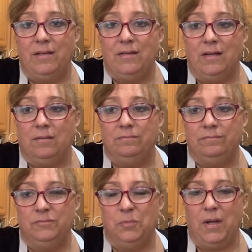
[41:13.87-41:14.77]
But
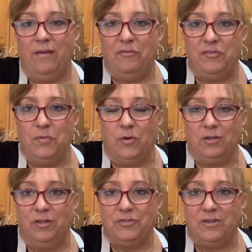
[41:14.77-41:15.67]
um, we'll probably have a few
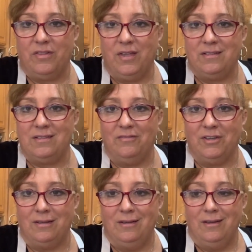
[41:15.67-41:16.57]
more closer to
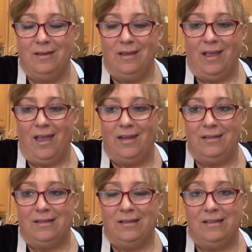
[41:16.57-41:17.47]
Thanksgiving.
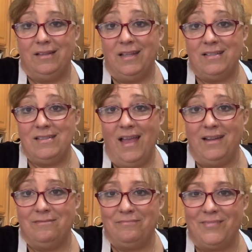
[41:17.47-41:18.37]
And uh, that's
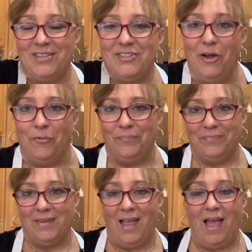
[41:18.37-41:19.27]
that. So
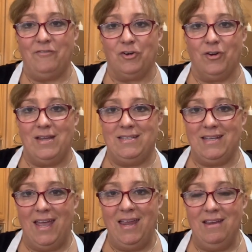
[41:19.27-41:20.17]
have a
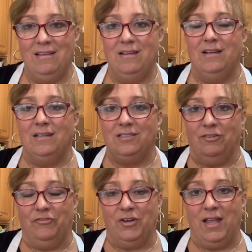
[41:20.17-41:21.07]
great day.
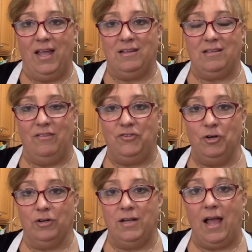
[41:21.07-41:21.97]
Don't forget,
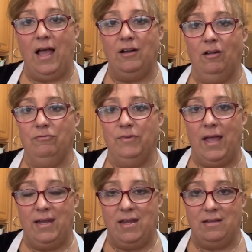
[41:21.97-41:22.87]
if you're not
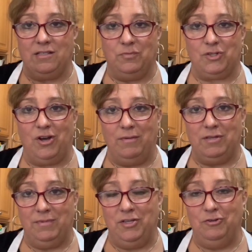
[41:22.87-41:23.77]
already
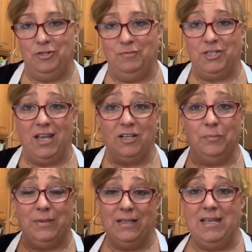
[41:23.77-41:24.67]
subscribed to my YouTube
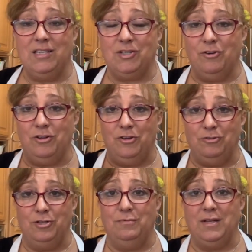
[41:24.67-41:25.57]
channel, please go to
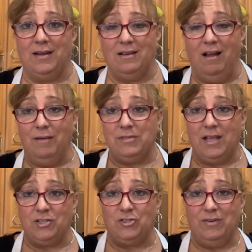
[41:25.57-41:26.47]

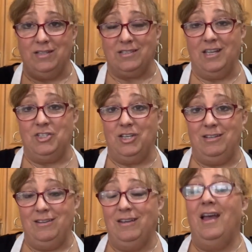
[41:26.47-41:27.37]
youtube.com slash
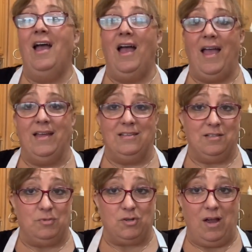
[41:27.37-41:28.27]
Kitchen
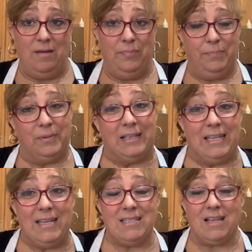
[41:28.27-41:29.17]
and subscribe,
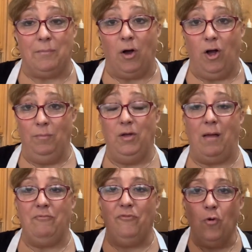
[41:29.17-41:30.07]
please. I'm
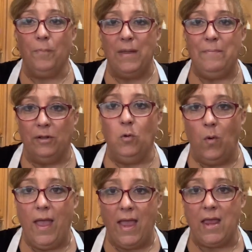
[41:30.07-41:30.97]
almost, I'm four
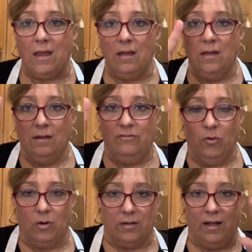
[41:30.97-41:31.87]
people away,
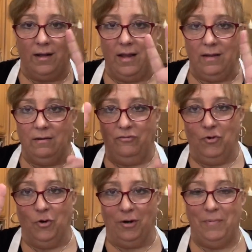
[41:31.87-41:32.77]
four, not eight,